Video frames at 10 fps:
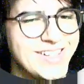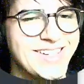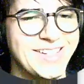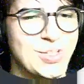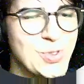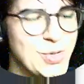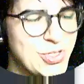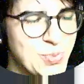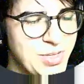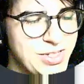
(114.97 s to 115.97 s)
So
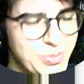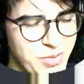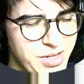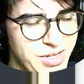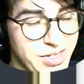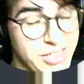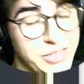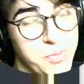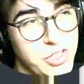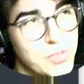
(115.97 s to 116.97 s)

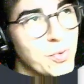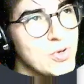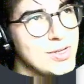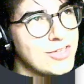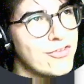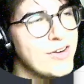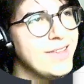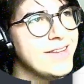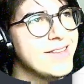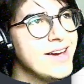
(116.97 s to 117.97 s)
it's much more
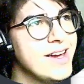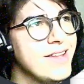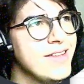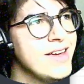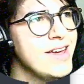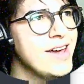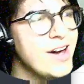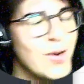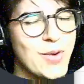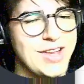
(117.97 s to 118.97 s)
user-friendly than
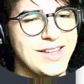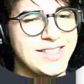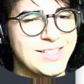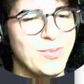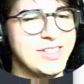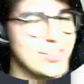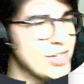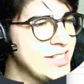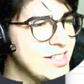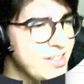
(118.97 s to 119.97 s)
Reddit's
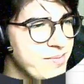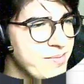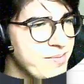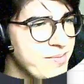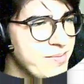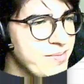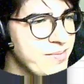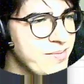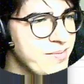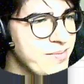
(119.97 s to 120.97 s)
messaging system. Here you
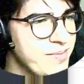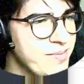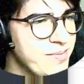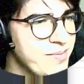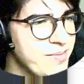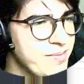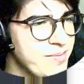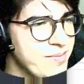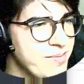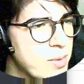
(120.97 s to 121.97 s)
can see all
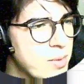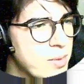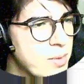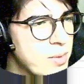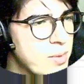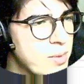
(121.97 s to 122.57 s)
of the replies and all of